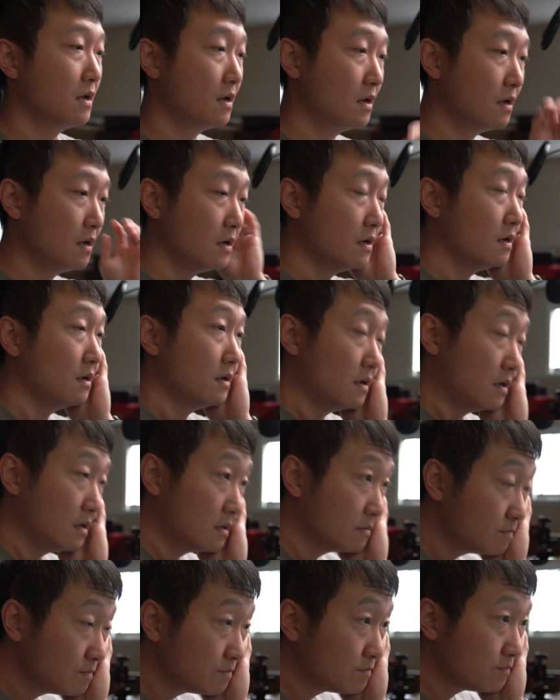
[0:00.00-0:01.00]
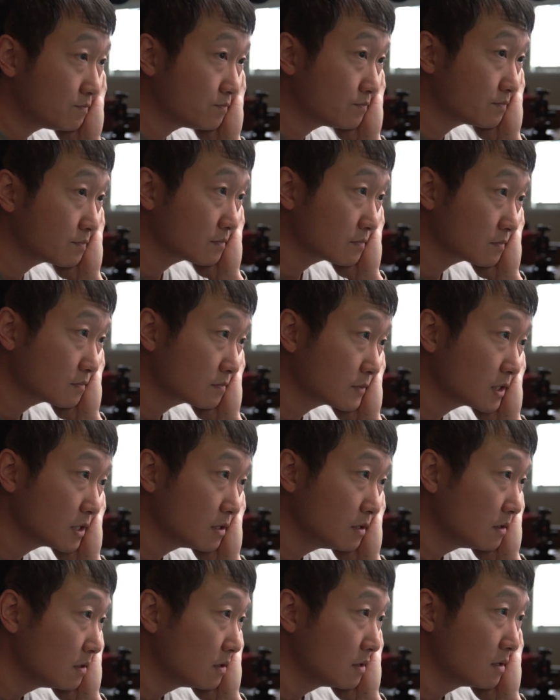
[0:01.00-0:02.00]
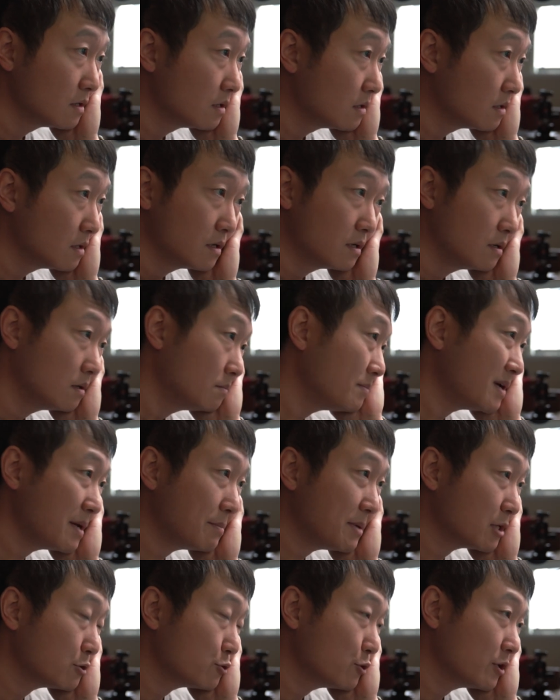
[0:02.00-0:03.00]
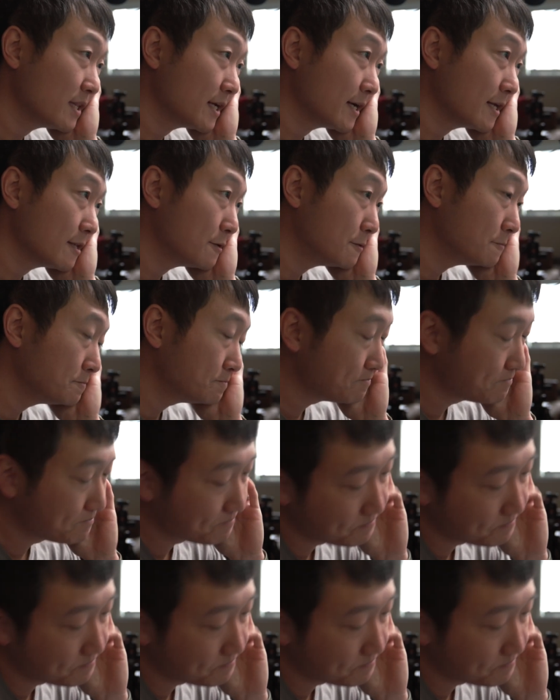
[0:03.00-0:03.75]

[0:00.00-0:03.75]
A lot of times I just think to myself, maybe I'll do it later.